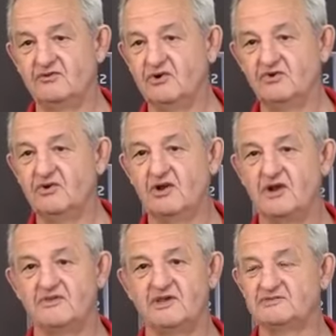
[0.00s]
doing a lot
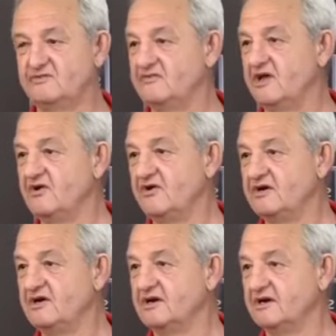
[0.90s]
of things we've done all
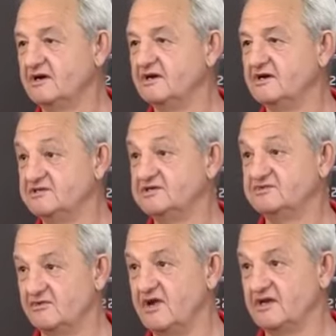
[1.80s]
year,
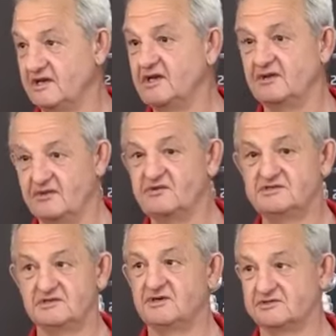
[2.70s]
just we're not getting the
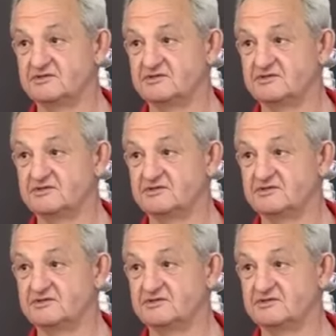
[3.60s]
results.